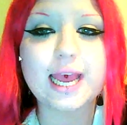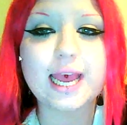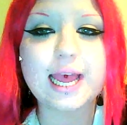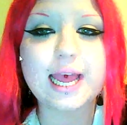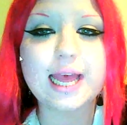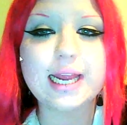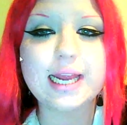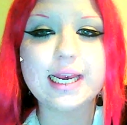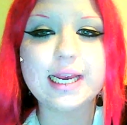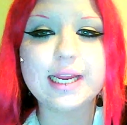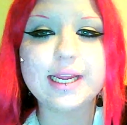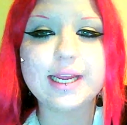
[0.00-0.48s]

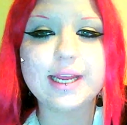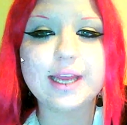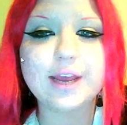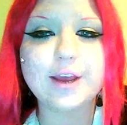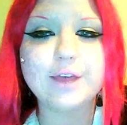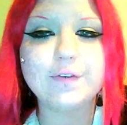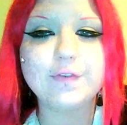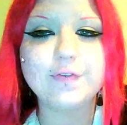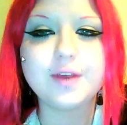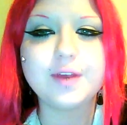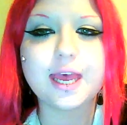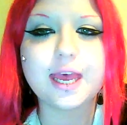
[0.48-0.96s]
Annie
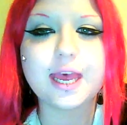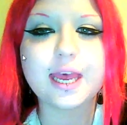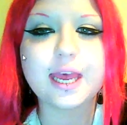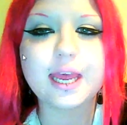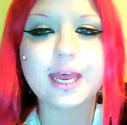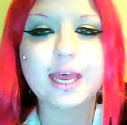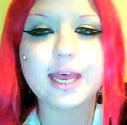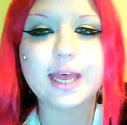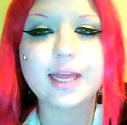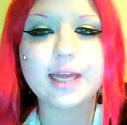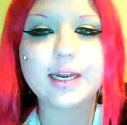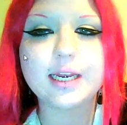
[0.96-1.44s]

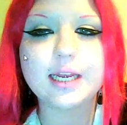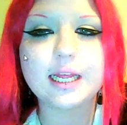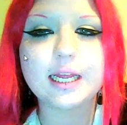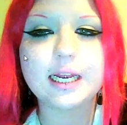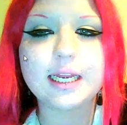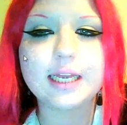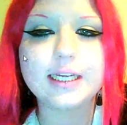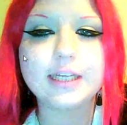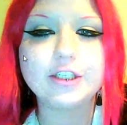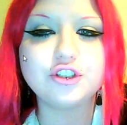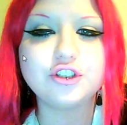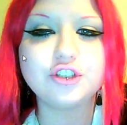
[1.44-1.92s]
FKN
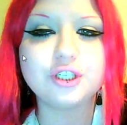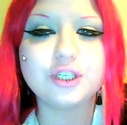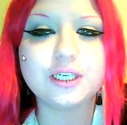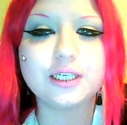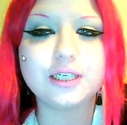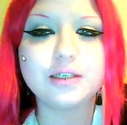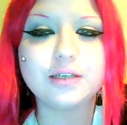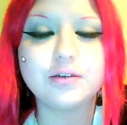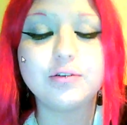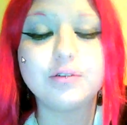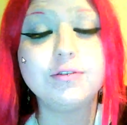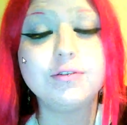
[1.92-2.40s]

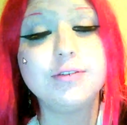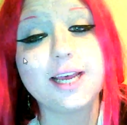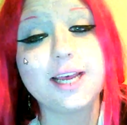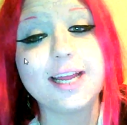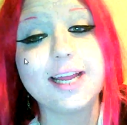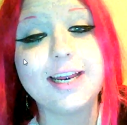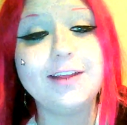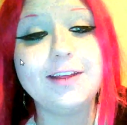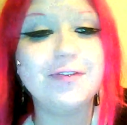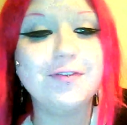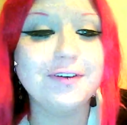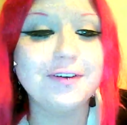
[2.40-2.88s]
Electric,
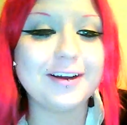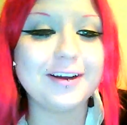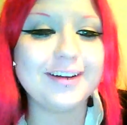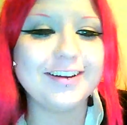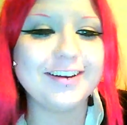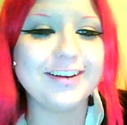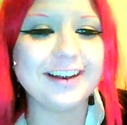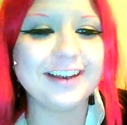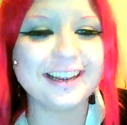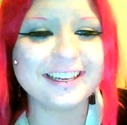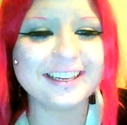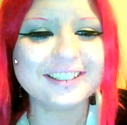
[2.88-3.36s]
Annie fucking
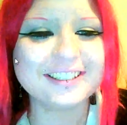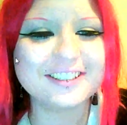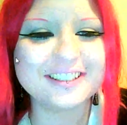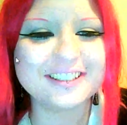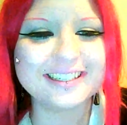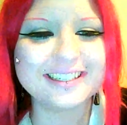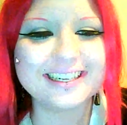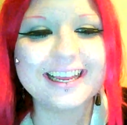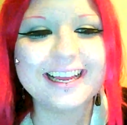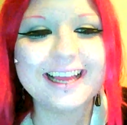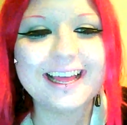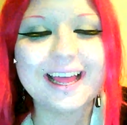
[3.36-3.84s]

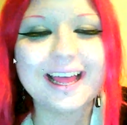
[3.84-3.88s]
Electric,